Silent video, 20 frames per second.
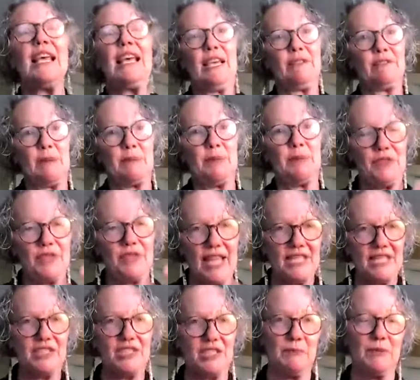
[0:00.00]
and
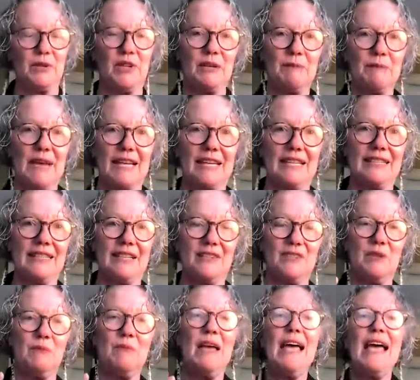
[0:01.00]
reputation building
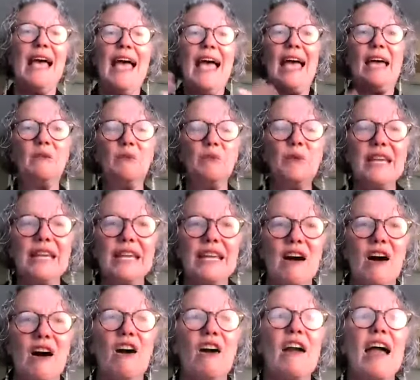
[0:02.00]
mechanism and we
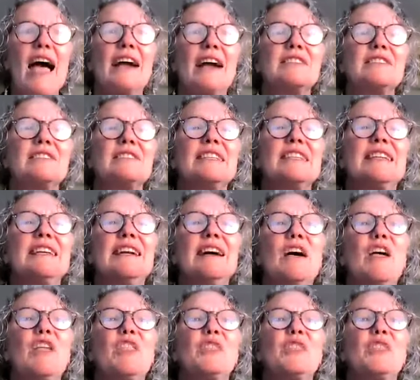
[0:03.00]
are actually